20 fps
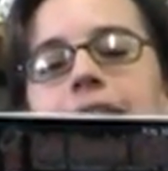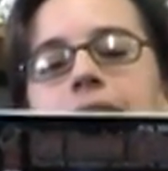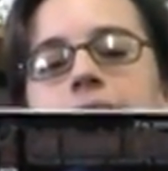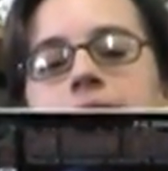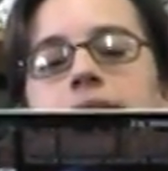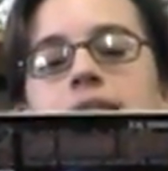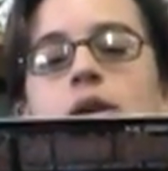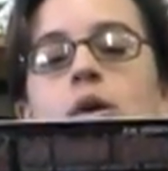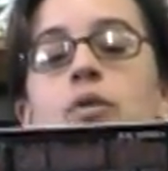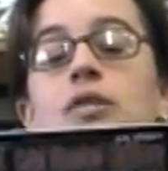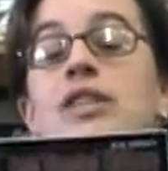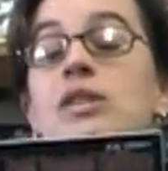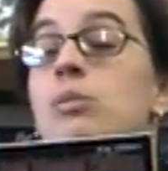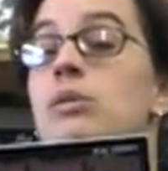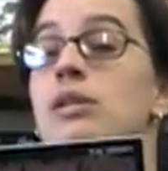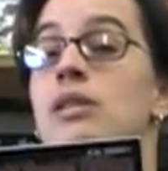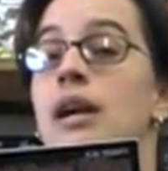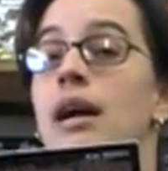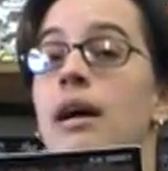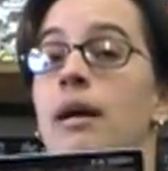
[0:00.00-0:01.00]
So this
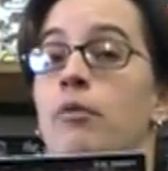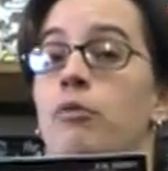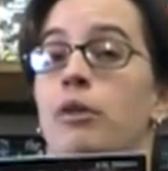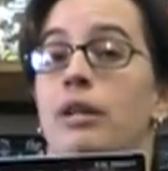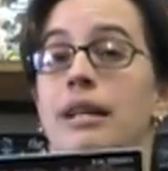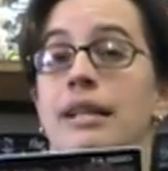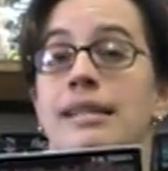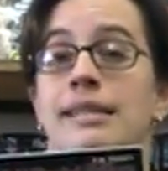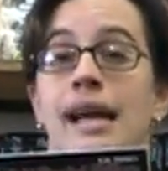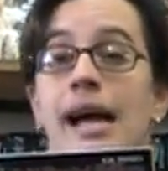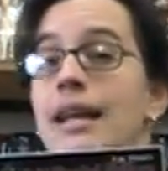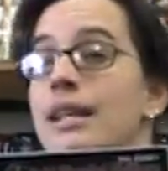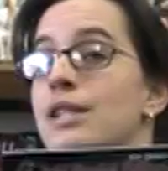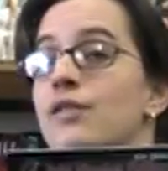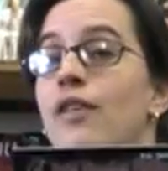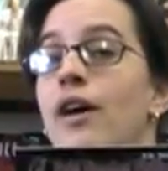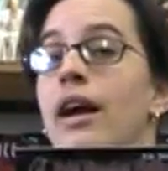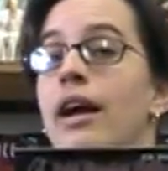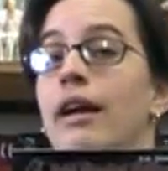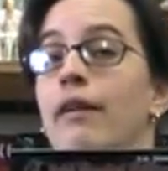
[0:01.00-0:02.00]
was really
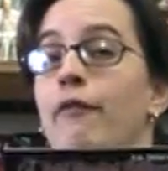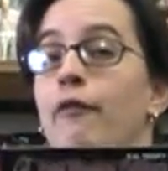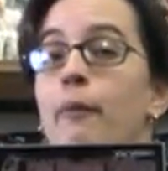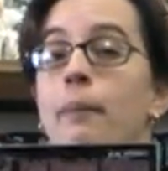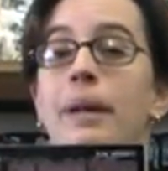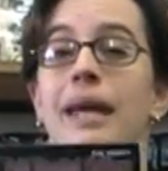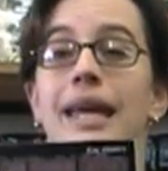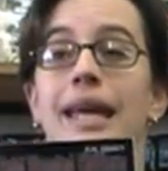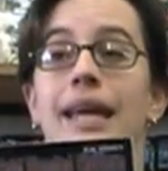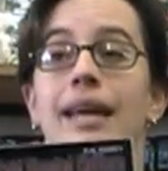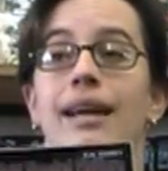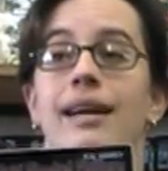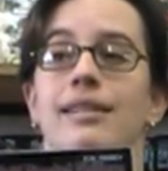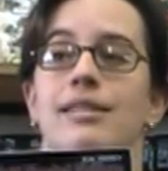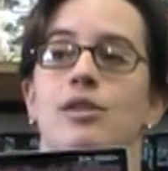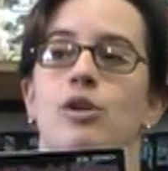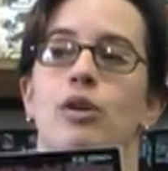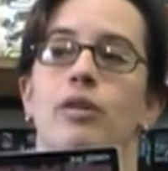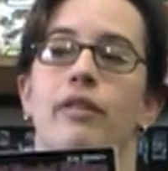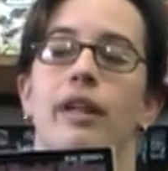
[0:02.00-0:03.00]
satisfying for me, as
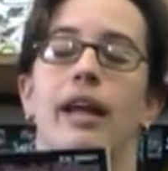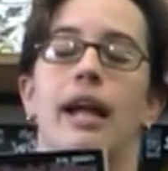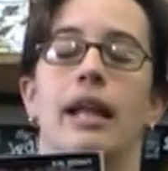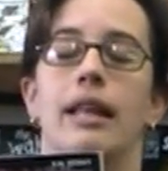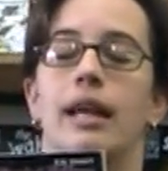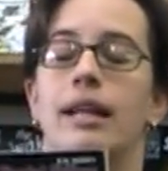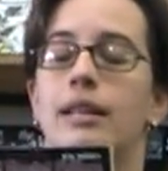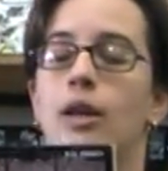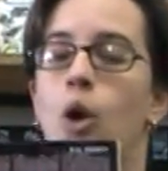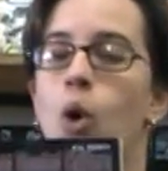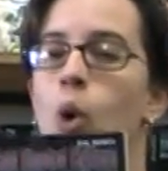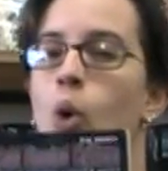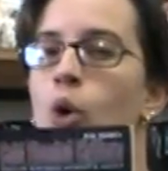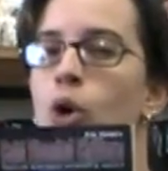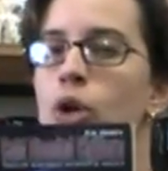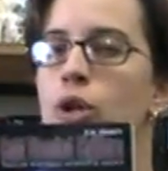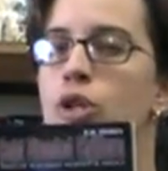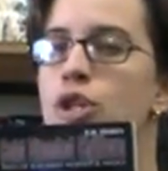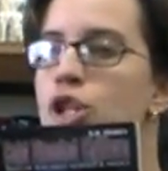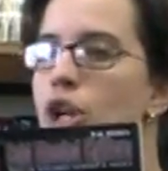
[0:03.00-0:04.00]
sort of like, I like the
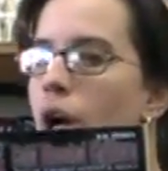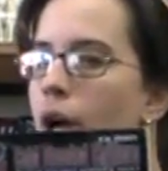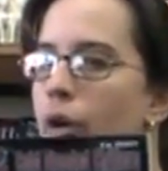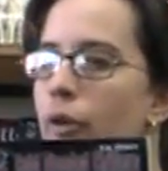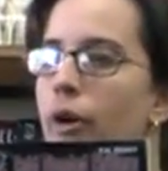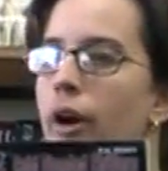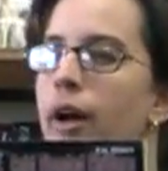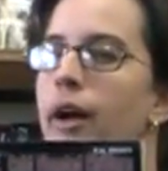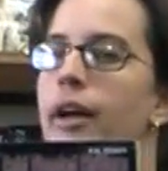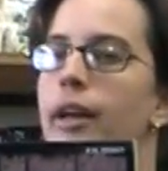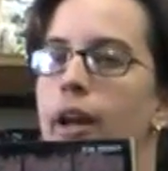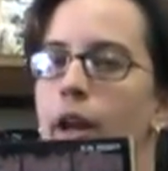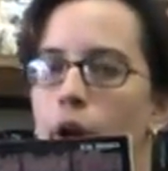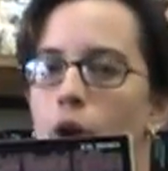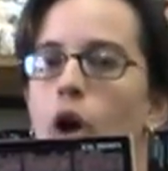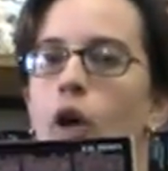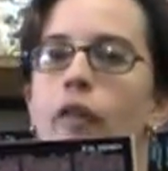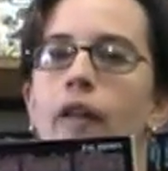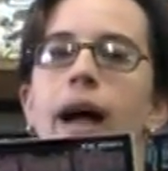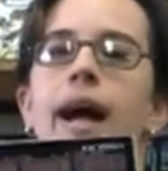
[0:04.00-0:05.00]
horror genre and
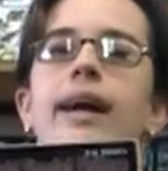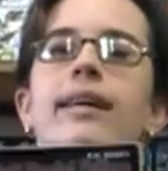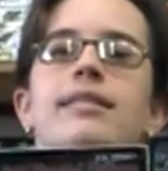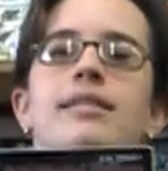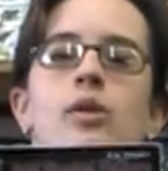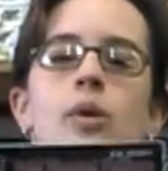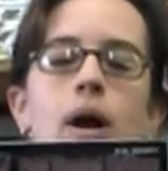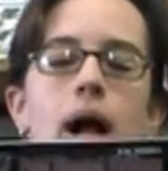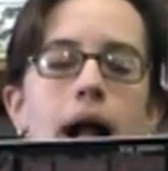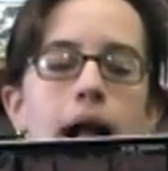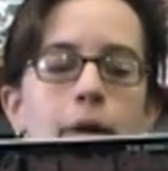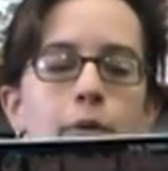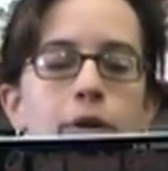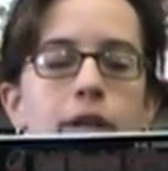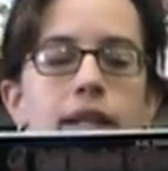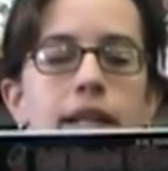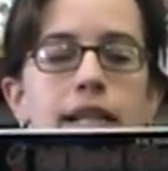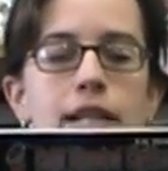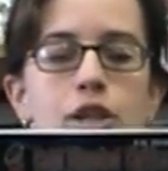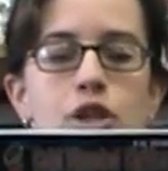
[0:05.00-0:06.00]
all that, so I
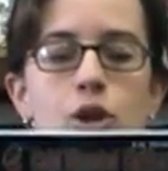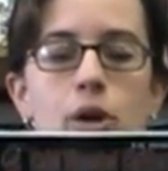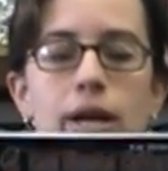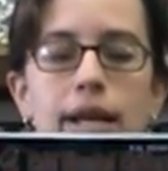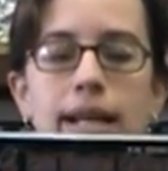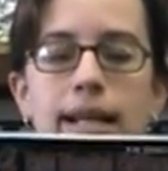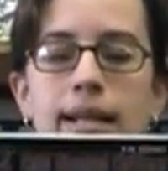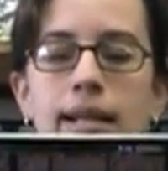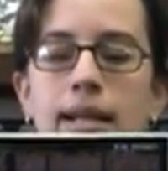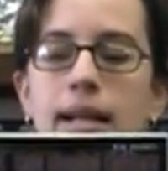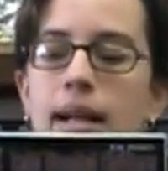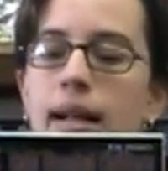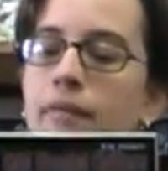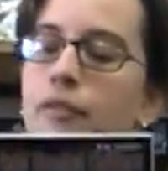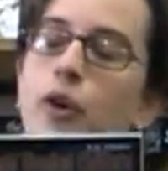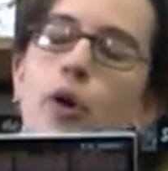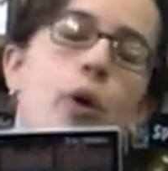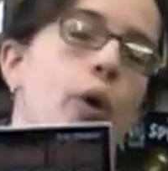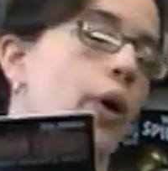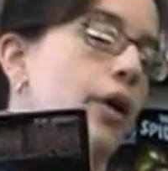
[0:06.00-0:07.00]
really enjoyed it. If
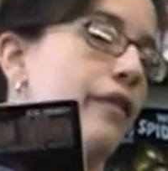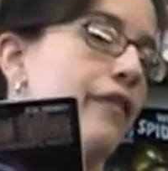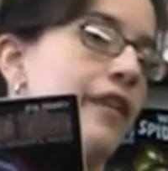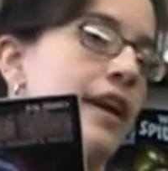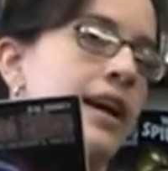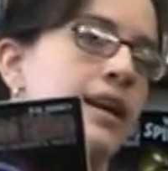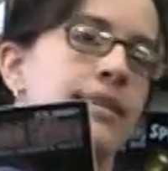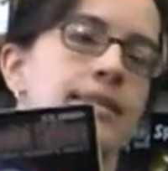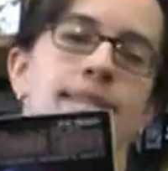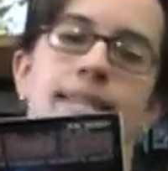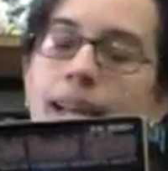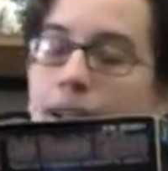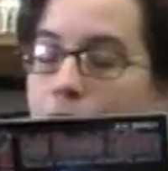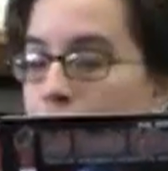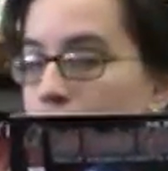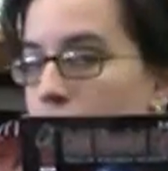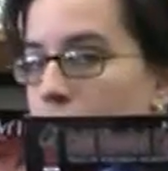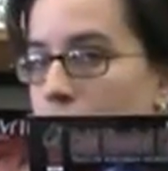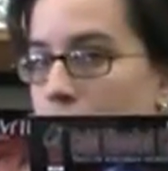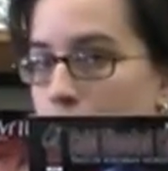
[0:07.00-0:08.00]
you're a horror fan,
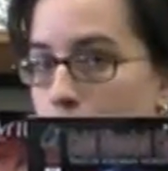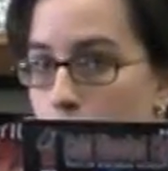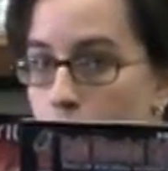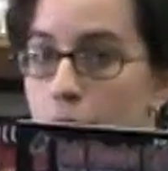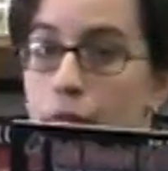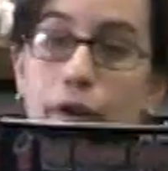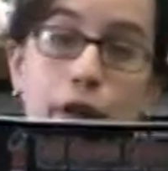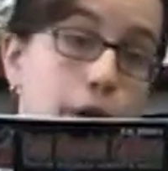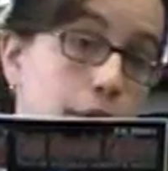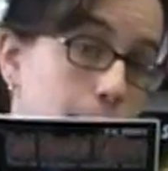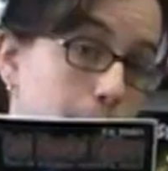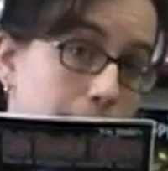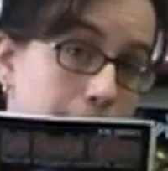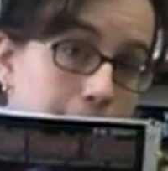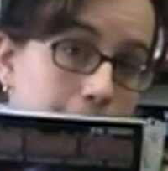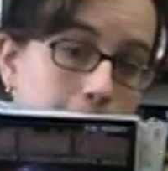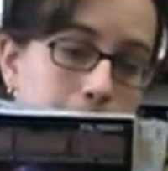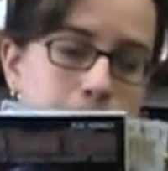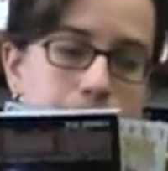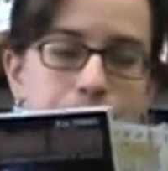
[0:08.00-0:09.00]
definitely a book for you to pick
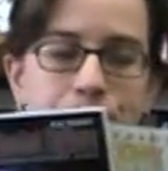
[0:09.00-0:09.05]
up.